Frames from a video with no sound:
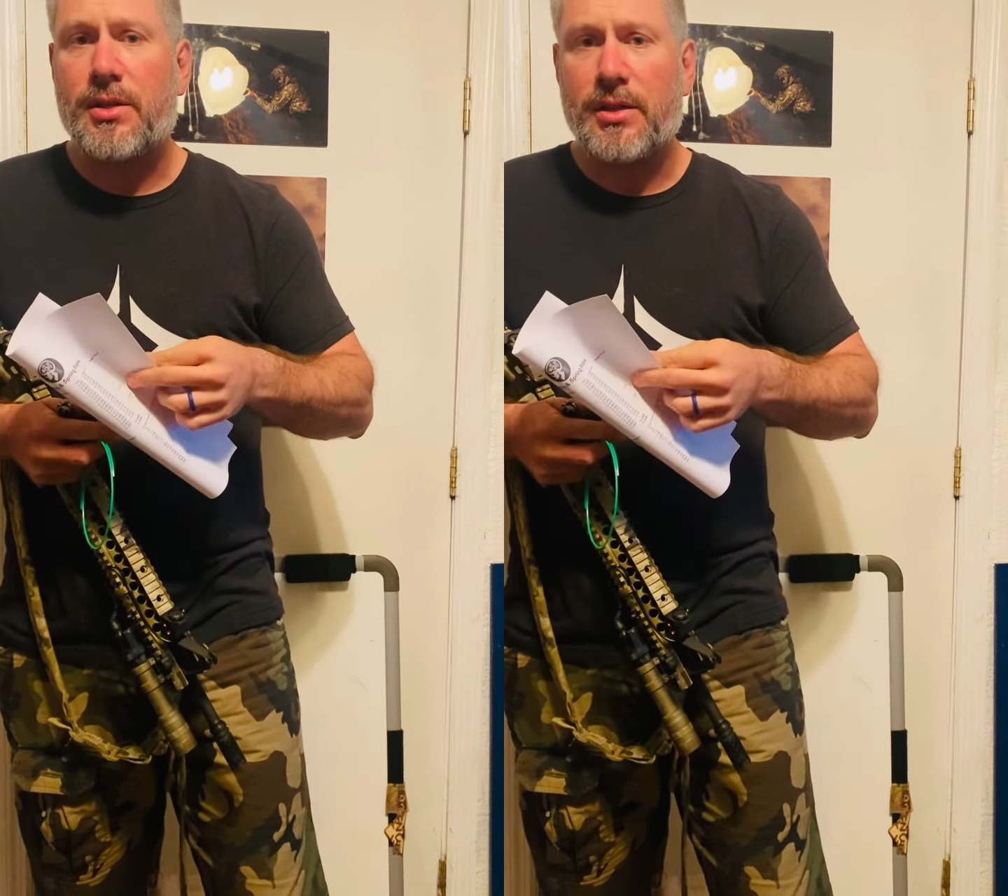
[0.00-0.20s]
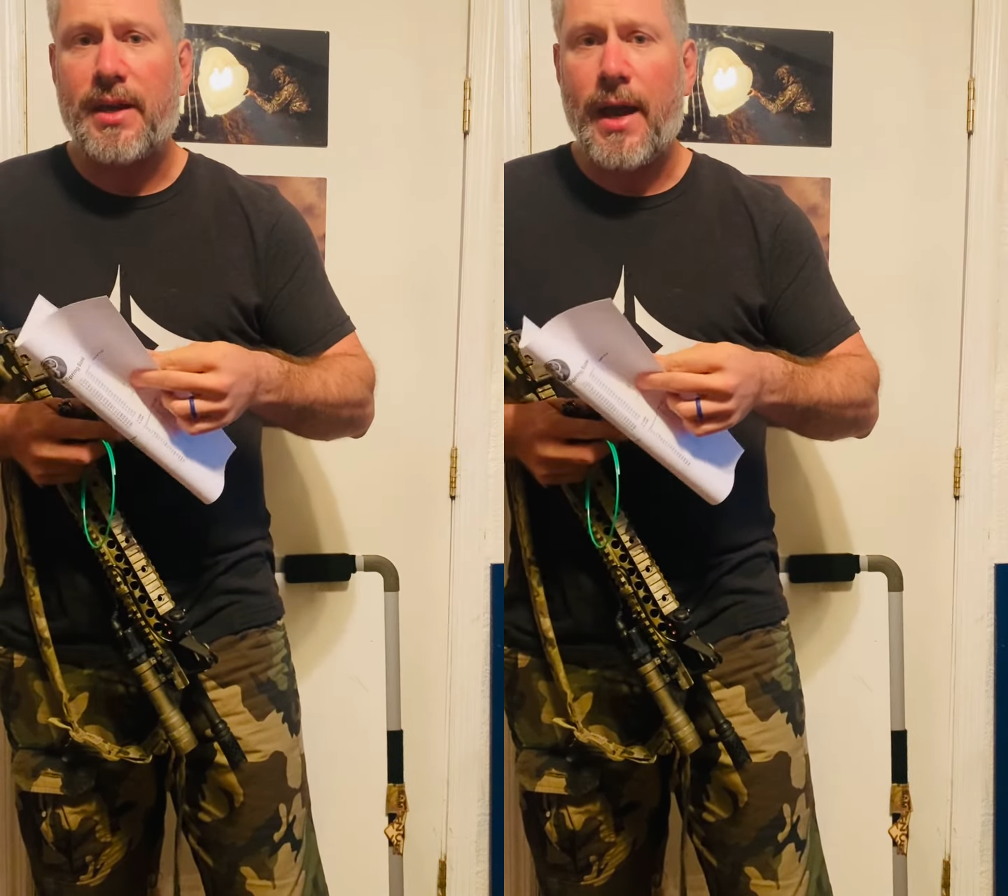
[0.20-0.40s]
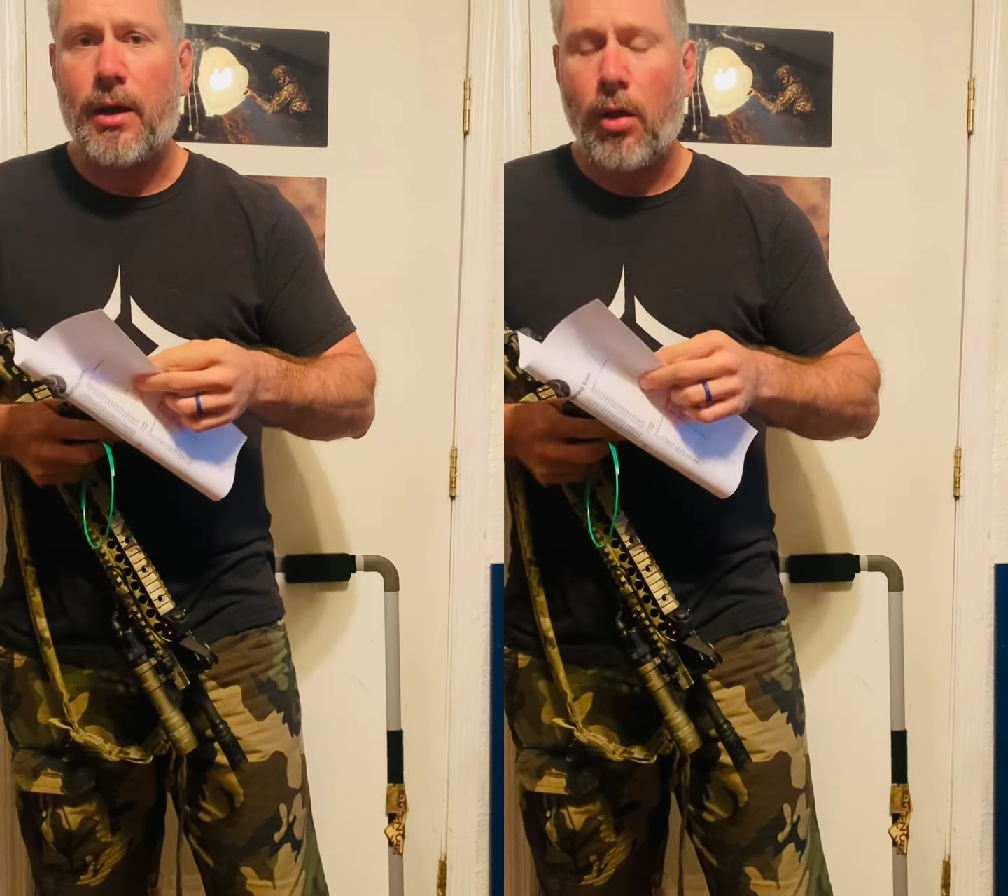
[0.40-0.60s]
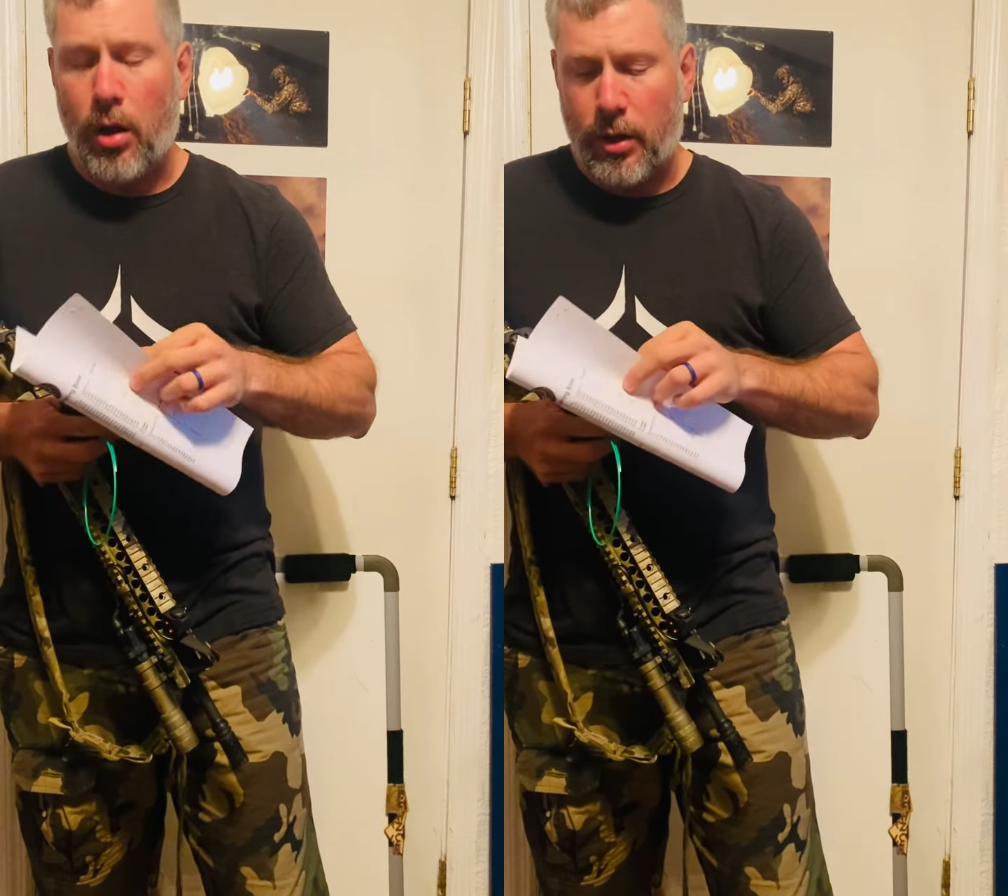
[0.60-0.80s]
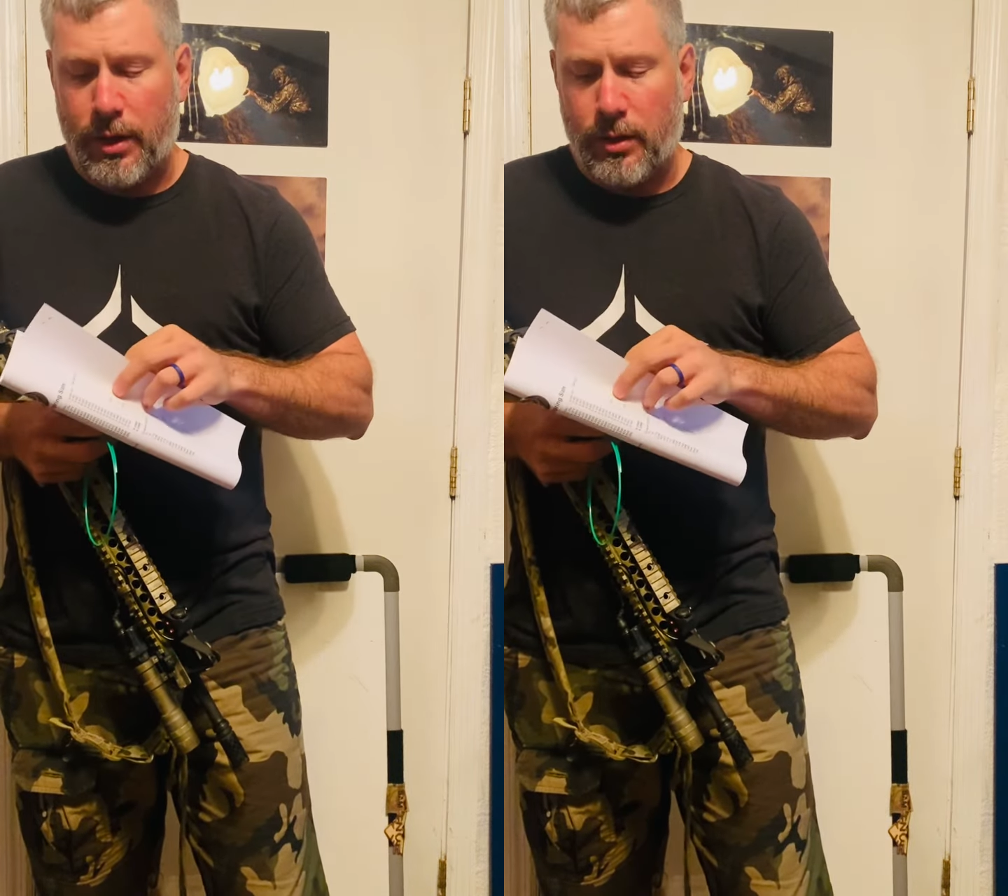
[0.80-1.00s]
and
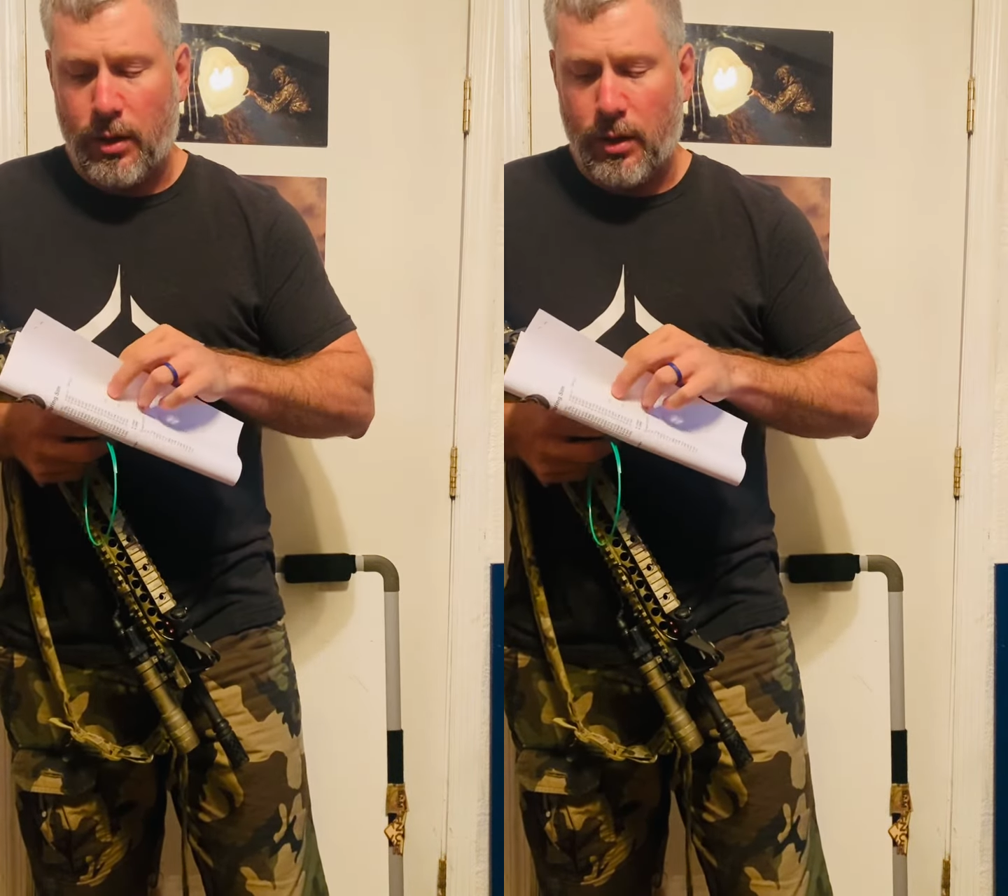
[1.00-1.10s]
catalog and